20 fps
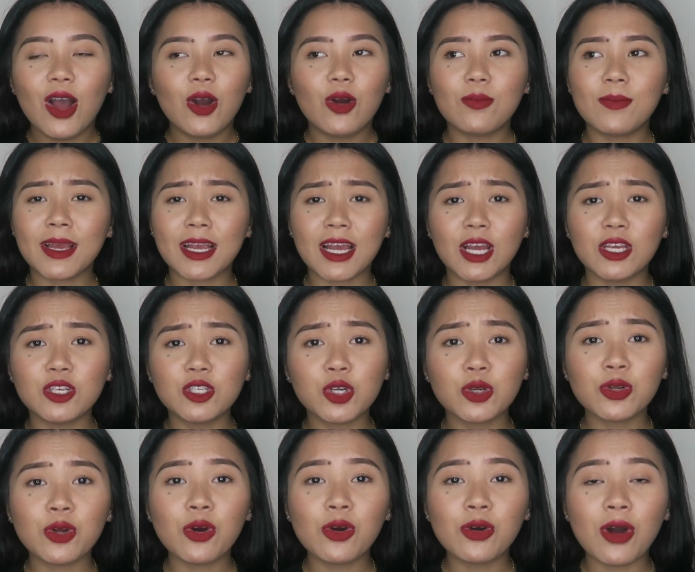Oh my god, you
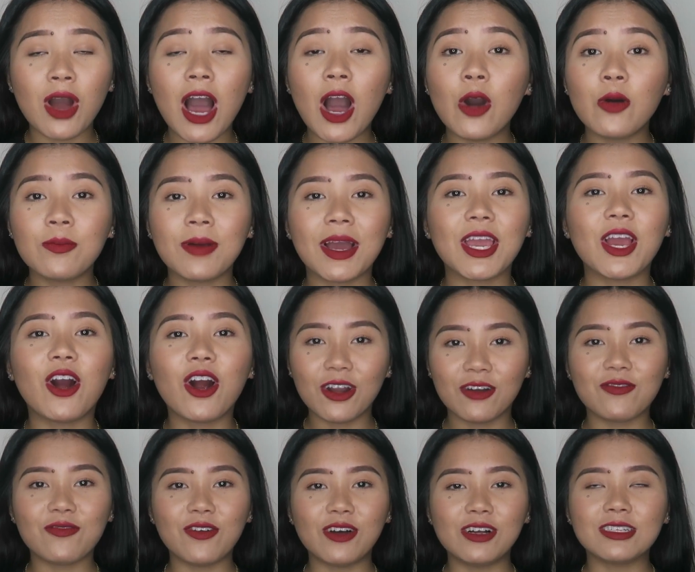don't know how my
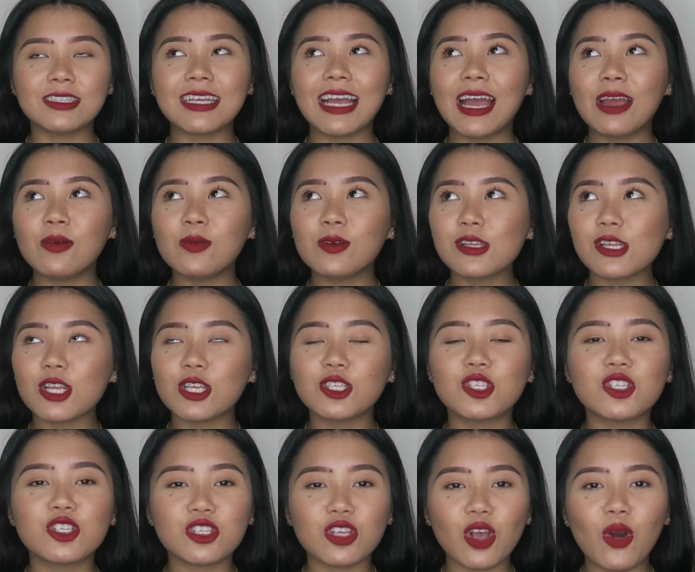heart felt. I was
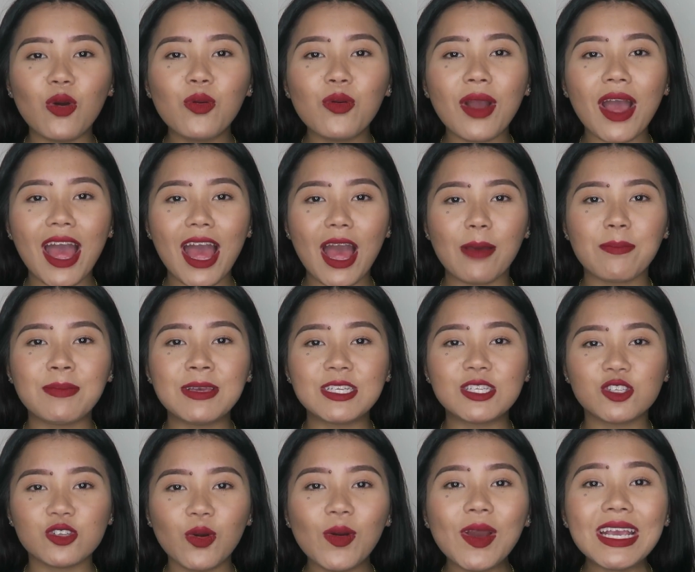so happy,
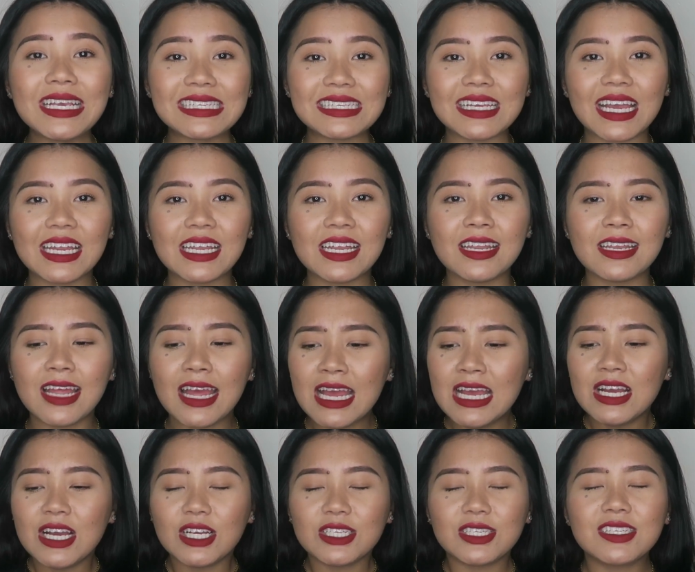so excited
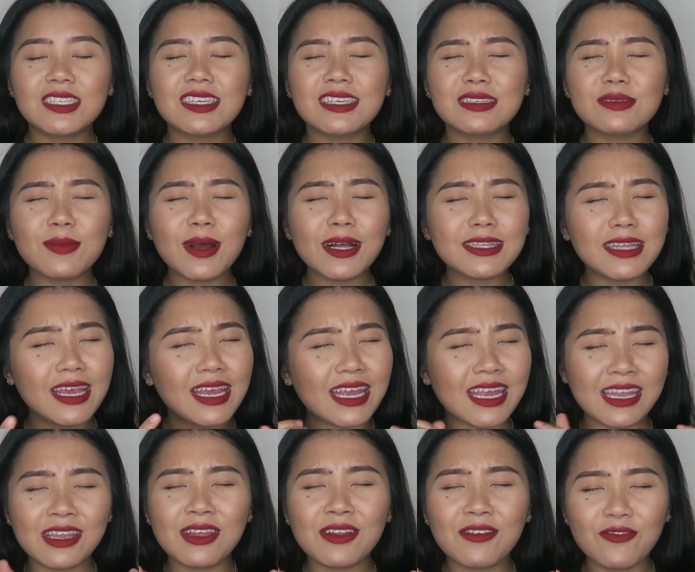just to smell that
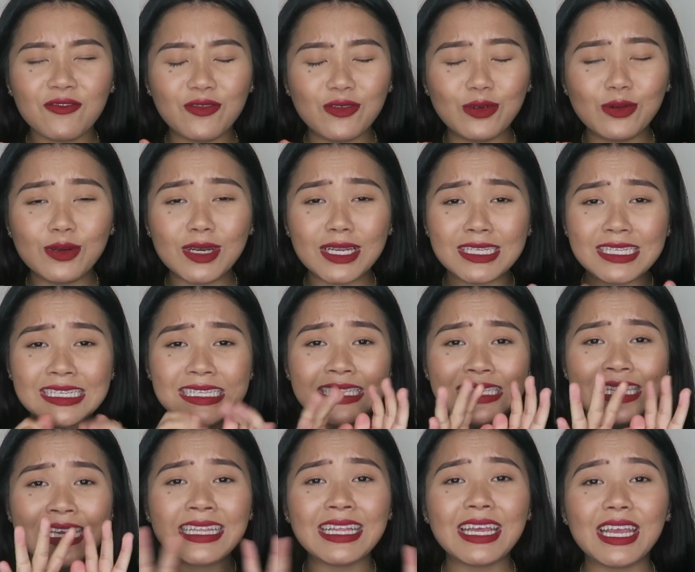Indian food and just
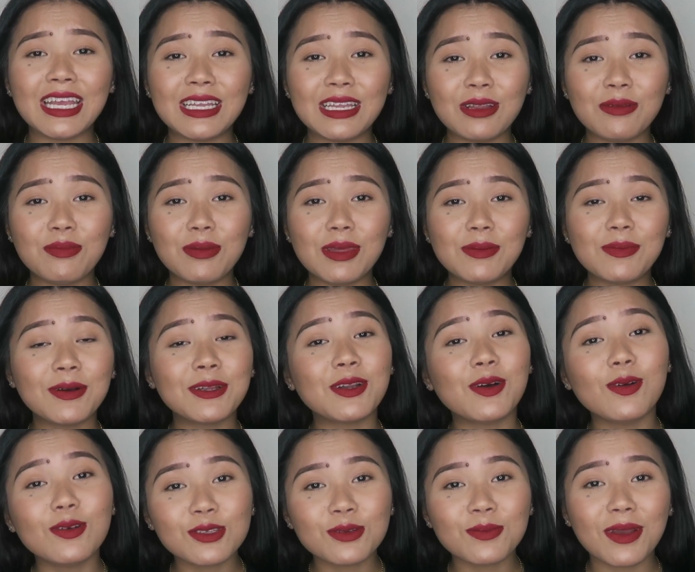seeing the Indian people, and
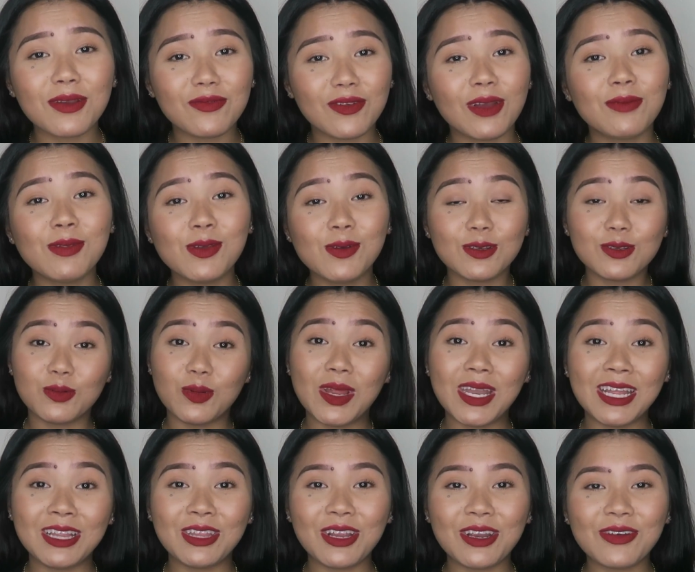also my family was
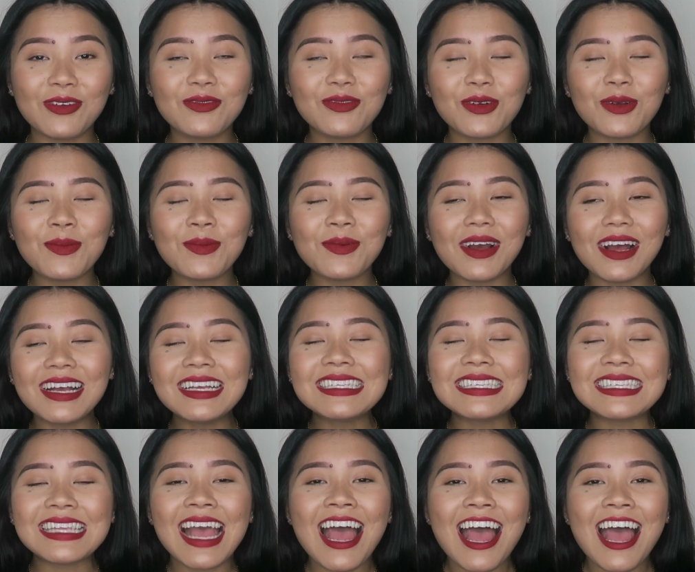waiting there for us.